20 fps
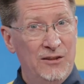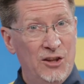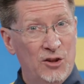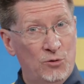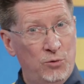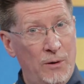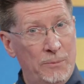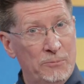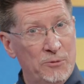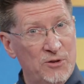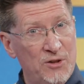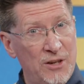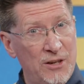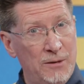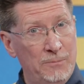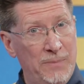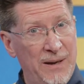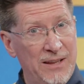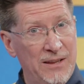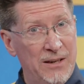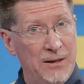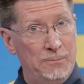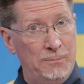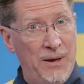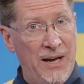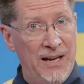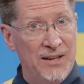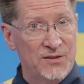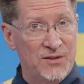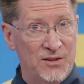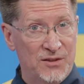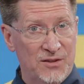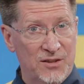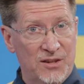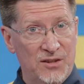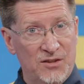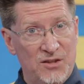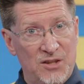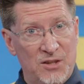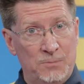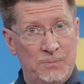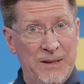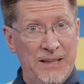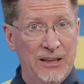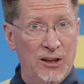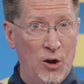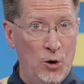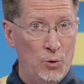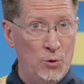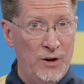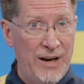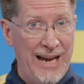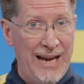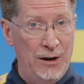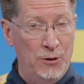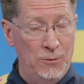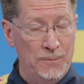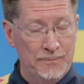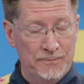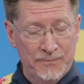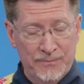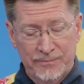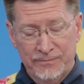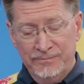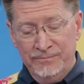that's represented by the deposits because it's been loaned out.